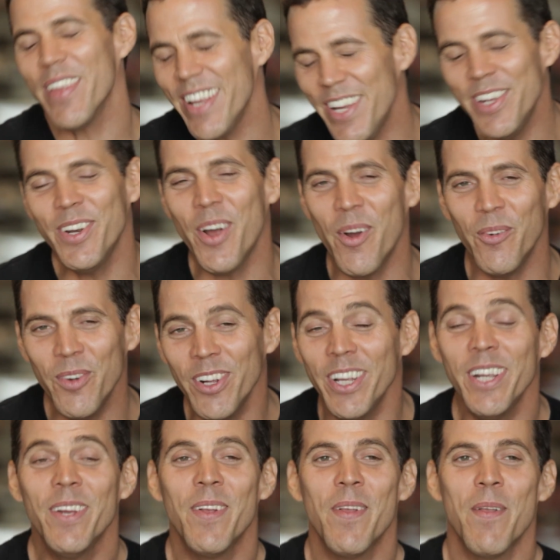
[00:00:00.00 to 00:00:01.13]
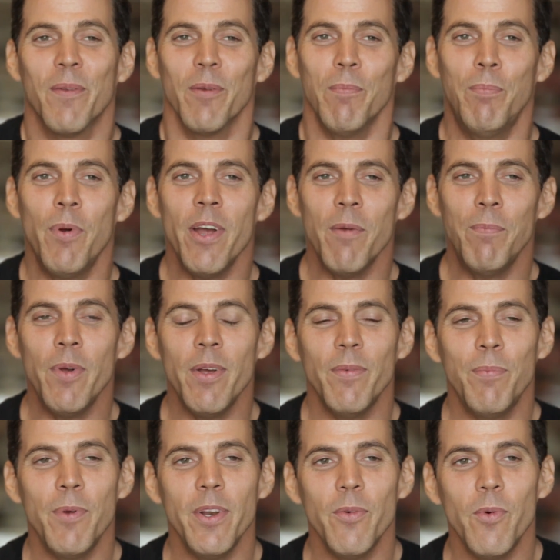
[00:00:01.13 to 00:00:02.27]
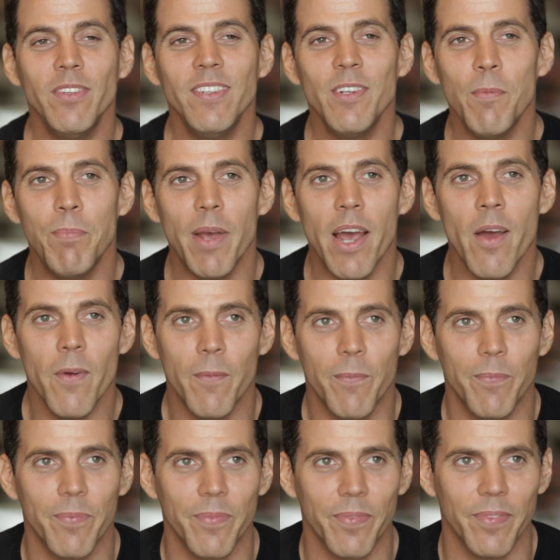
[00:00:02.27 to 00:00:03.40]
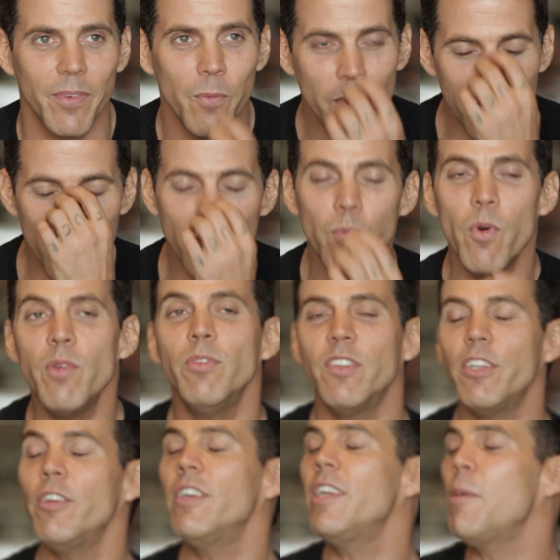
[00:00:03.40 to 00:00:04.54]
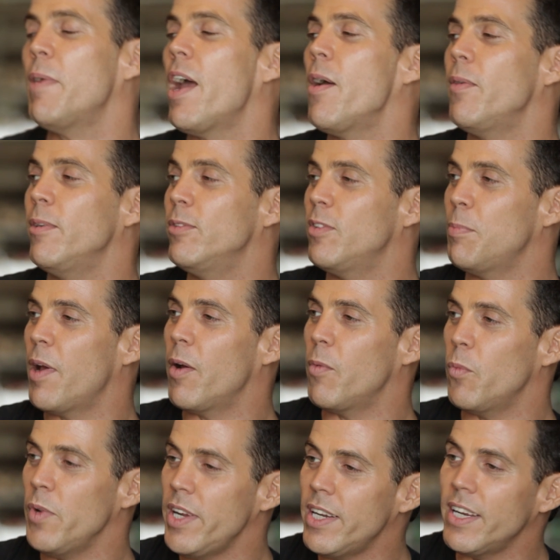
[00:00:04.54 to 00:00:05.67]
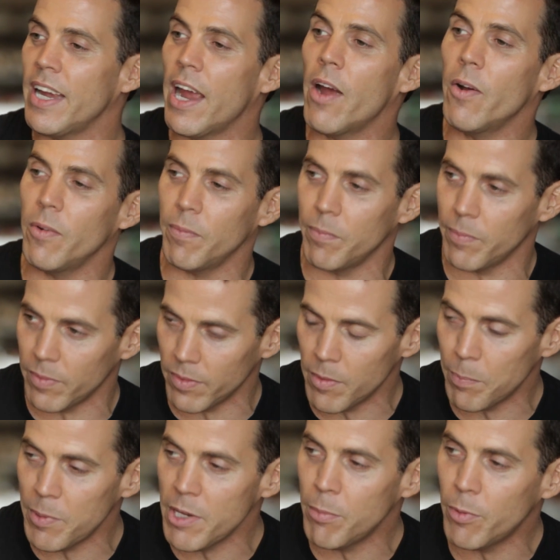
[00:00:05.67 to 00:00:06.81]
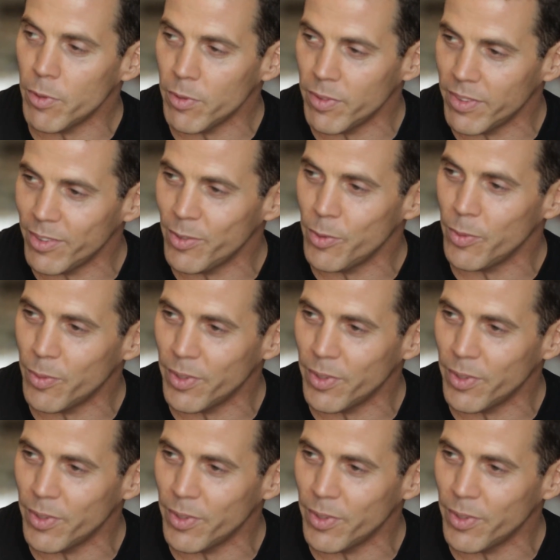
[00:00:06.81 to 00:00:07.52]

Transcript: you know, really. But it wasn't about, what it was clearly about, it was about weeding out the people who